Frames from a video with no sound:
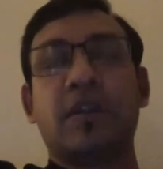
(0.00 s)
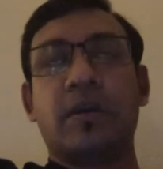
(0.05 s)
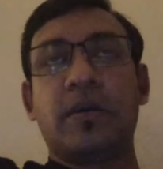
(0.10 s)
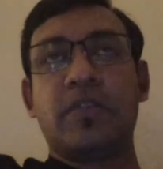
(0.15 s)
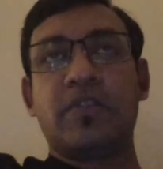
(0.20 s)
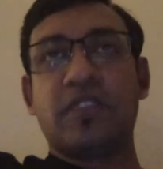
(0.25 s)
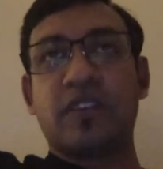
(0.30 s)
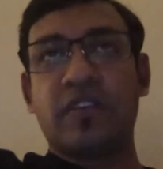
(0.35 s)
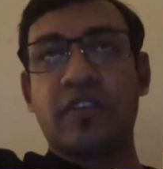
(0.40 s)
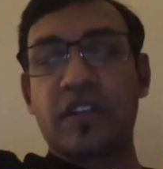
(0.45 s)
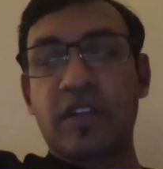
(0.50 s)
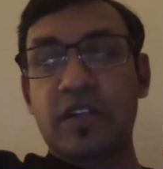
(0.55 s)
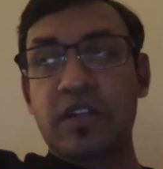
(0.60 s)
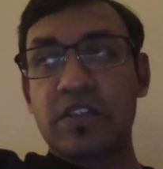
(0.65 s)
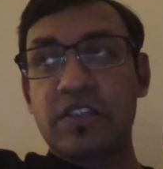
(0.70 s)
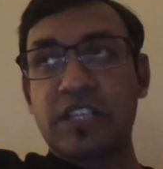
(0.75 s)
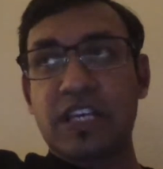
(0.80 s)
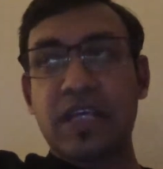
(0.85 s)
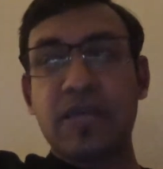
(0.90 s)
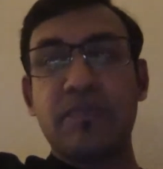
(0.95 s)
several
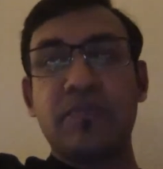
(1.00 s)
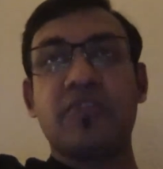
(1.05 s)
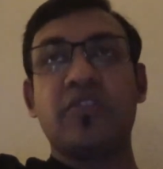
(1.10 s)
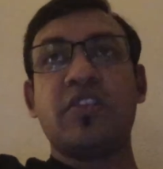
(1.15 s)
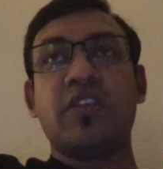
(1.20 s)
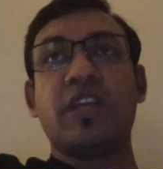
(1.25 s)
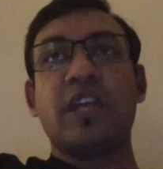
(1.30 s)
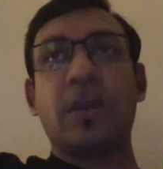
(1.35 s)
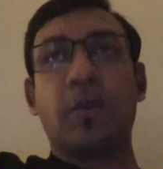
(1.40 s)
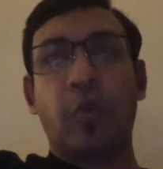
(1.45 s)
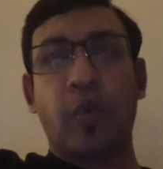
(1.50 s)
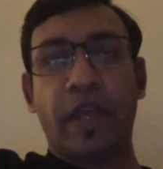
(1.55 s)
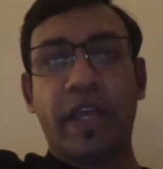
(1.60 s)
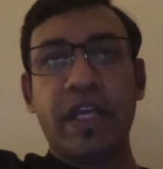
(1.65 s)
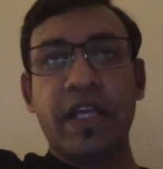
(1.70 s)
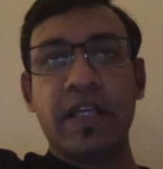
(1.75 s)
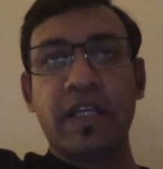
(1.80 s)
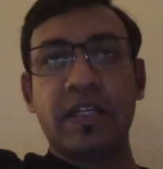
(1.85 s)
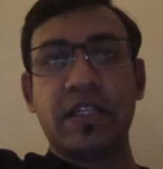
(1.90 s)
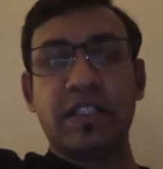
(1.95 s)
times a week,
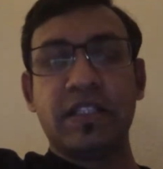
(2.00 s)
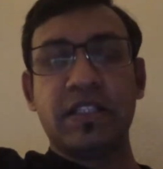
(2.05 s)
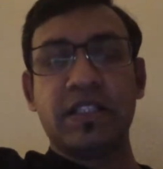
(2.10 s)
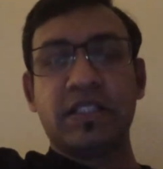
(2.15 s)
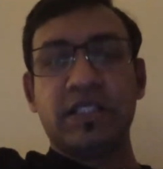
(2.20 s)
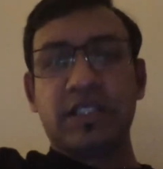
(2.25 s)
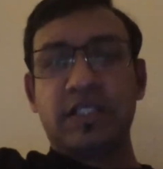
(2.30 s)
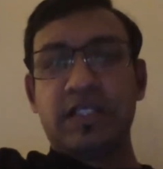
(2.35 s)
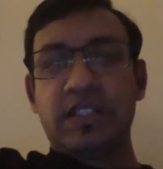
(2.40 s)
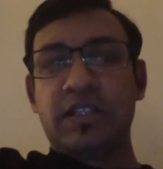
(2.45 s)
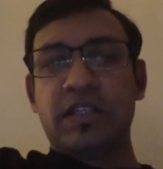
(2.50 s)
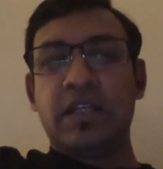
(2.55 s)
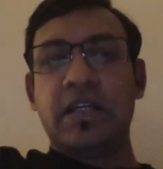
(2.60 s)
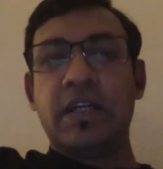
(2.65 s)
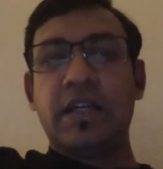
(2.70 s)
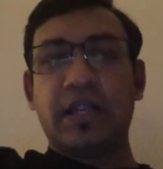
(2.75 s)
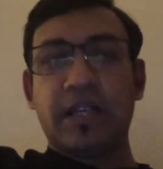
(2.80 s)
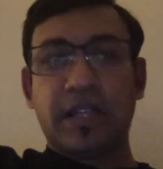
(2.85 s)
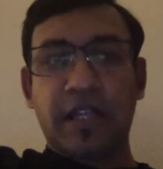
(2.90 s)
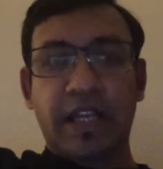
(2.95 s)

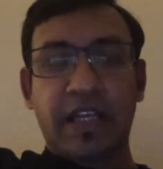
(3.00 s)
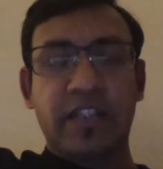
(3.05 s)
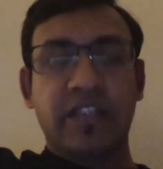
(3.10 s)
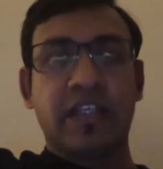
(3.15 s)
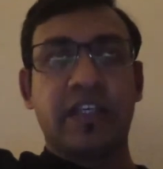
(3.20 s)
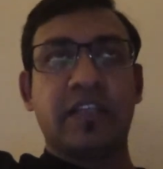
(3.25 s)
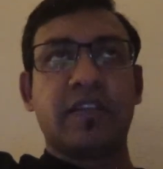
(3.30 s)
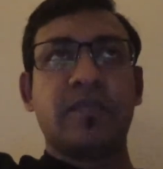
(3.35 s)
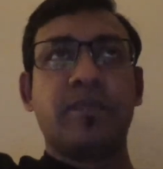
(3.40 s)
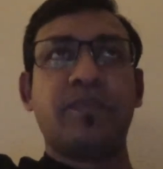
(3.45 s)
like that.